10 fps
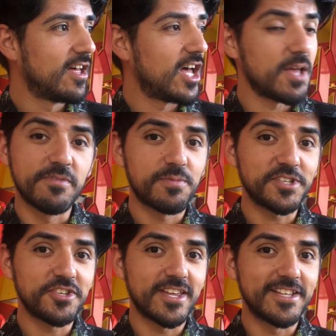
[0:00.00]
I'm
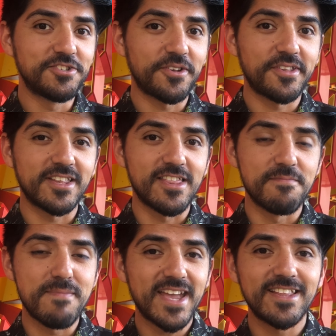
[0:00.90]
especially interested in the
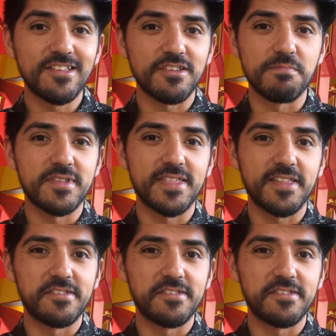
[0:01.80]
mechanisms that